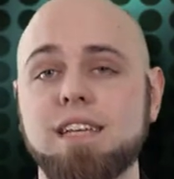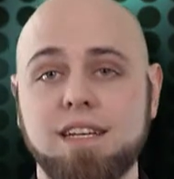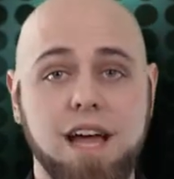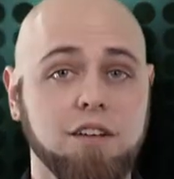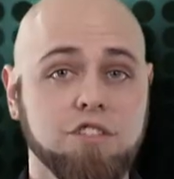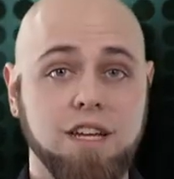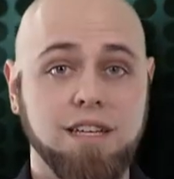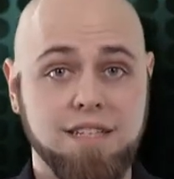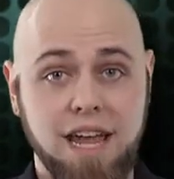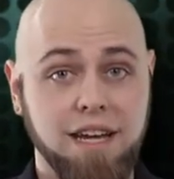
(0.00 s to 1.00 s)
technology
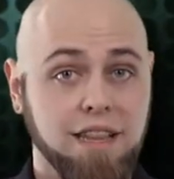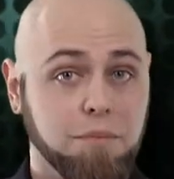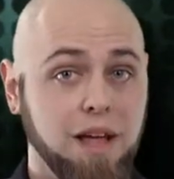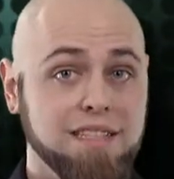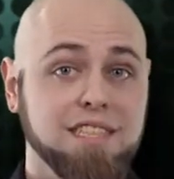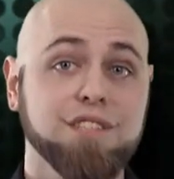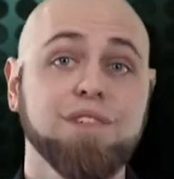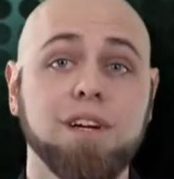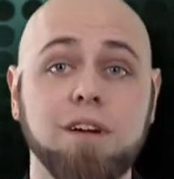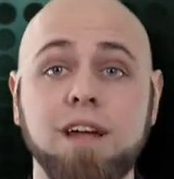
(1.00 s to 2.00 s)
contained in the plastic
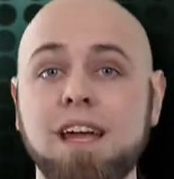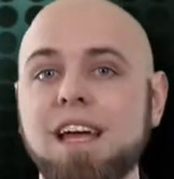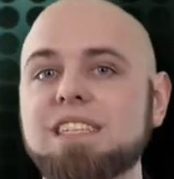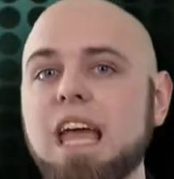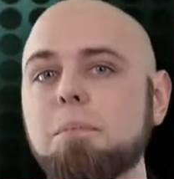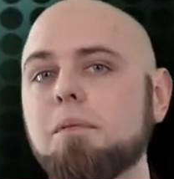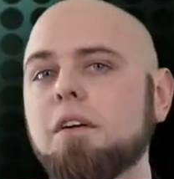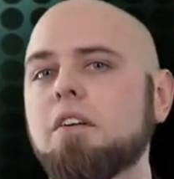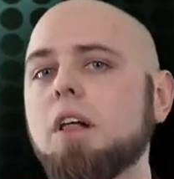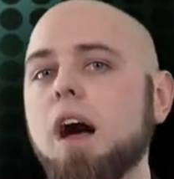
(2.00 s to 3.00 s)
sphere is
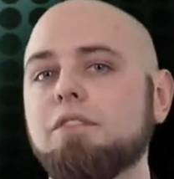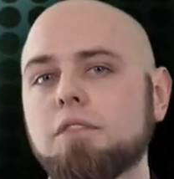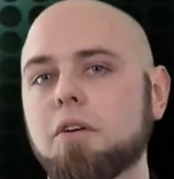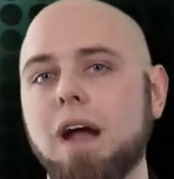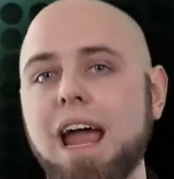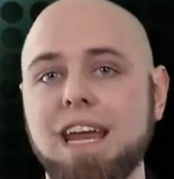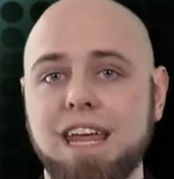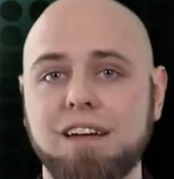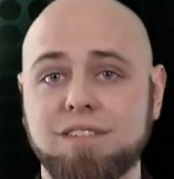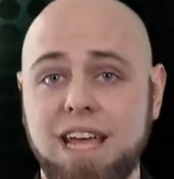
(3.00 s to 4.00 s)
capable of a
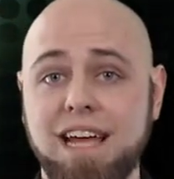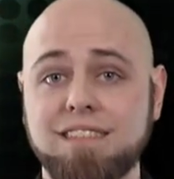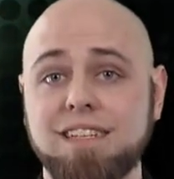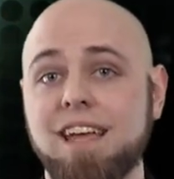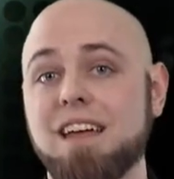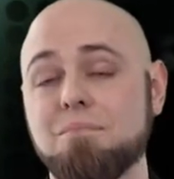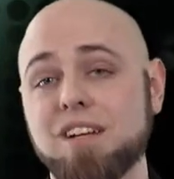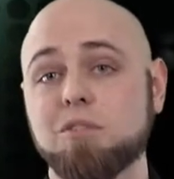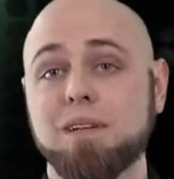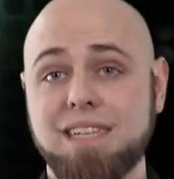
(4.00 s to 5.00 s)
variety of test and
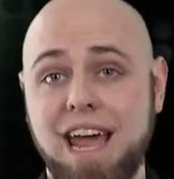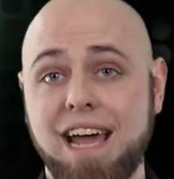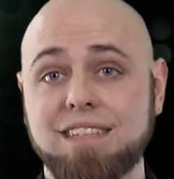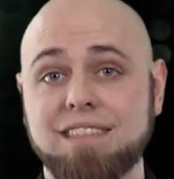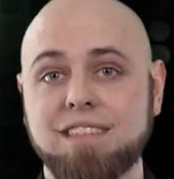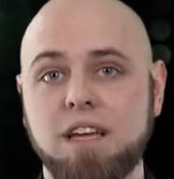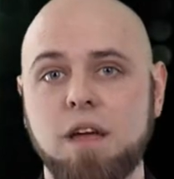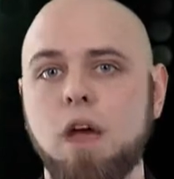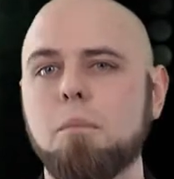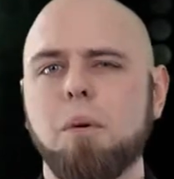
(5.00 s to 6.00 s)
measurement tasks.
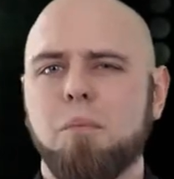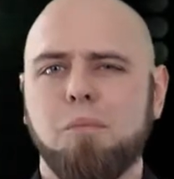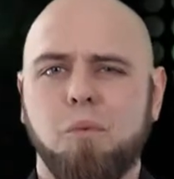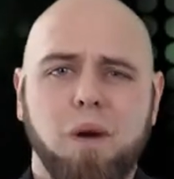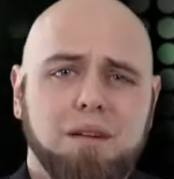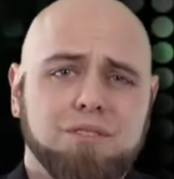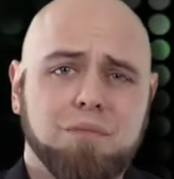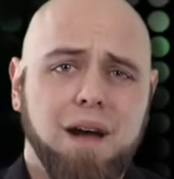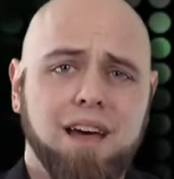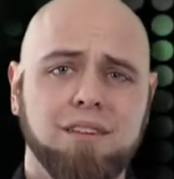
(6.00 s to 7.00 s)
But why would you
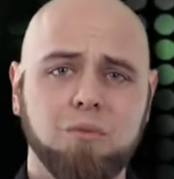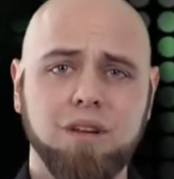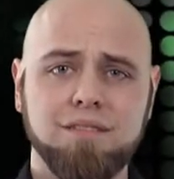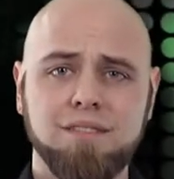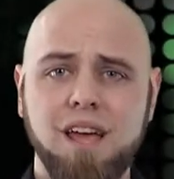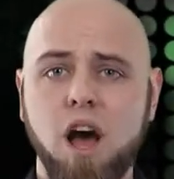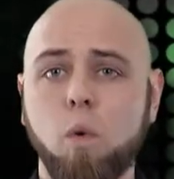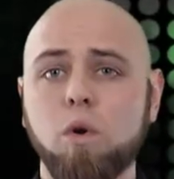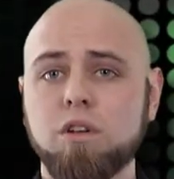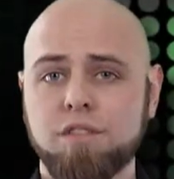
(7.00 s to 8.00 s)
bother when a
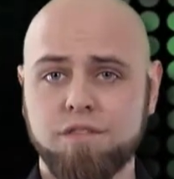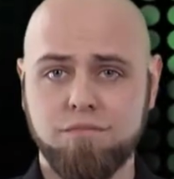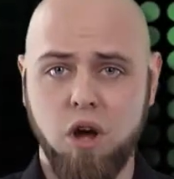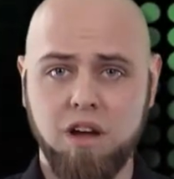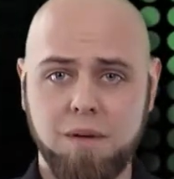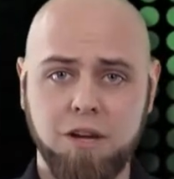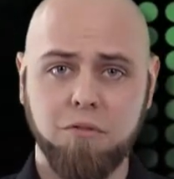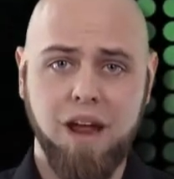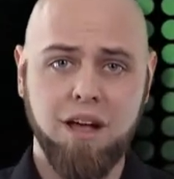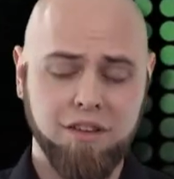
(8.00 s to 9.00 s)
world of augmented
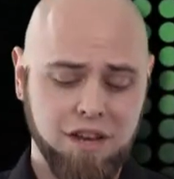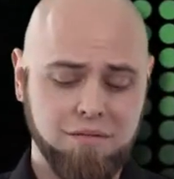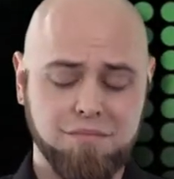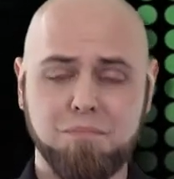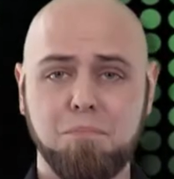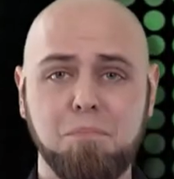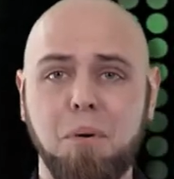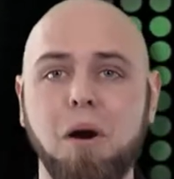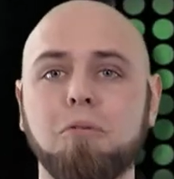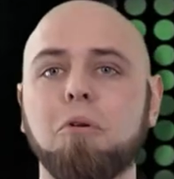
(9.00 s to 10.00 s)
reality
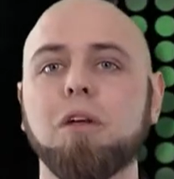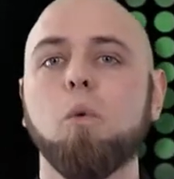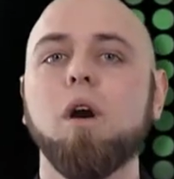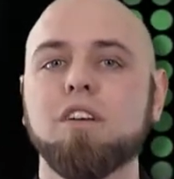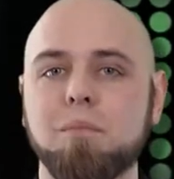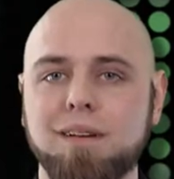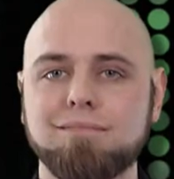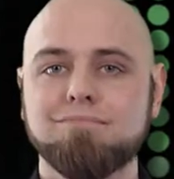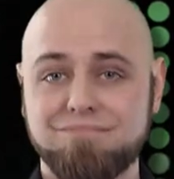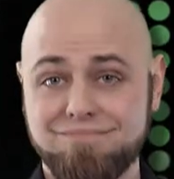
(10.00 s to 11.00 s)
ball rolling wonderment
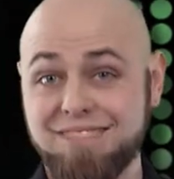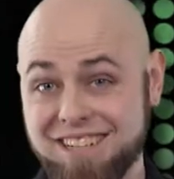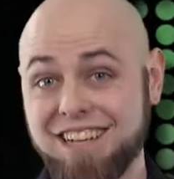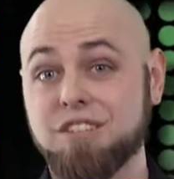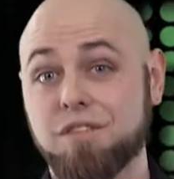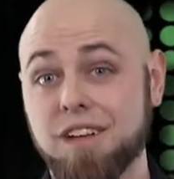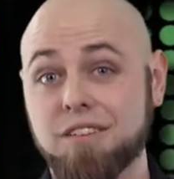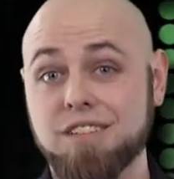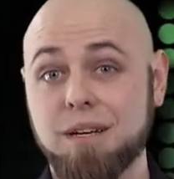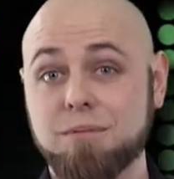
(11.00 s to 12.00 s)
is at your
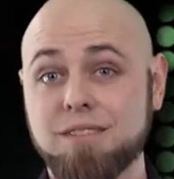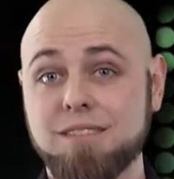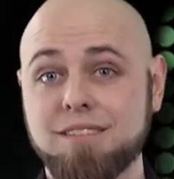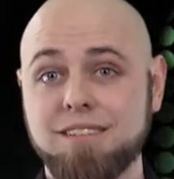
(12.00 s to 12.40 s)
fingertips?